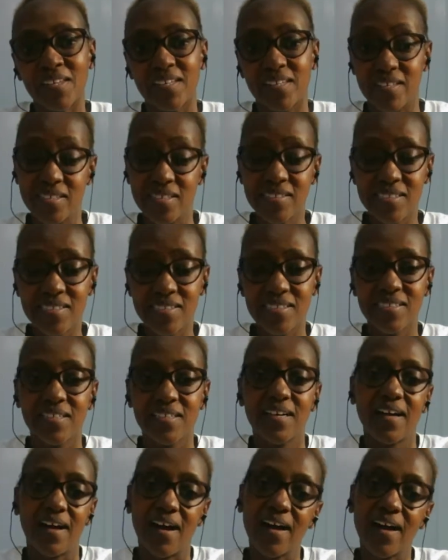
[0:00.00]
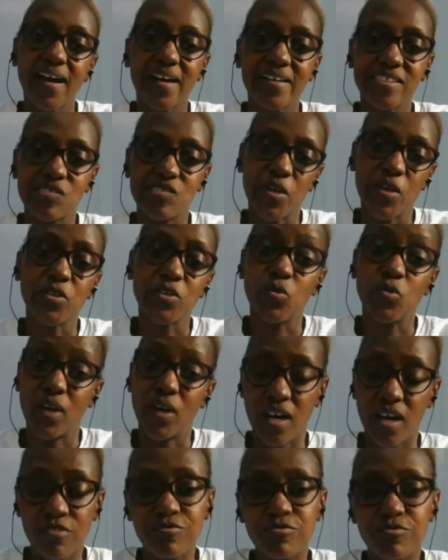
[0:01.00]
yes, hunger is when you
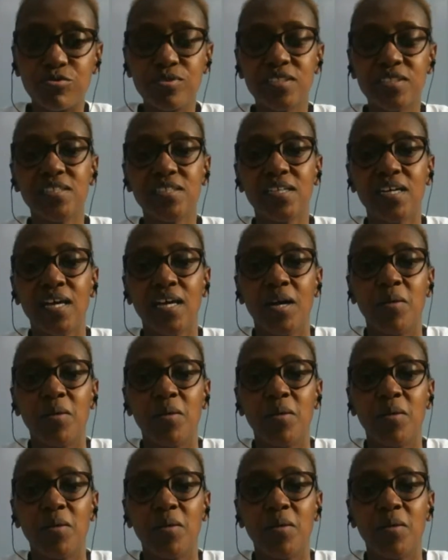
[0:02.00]
lack food,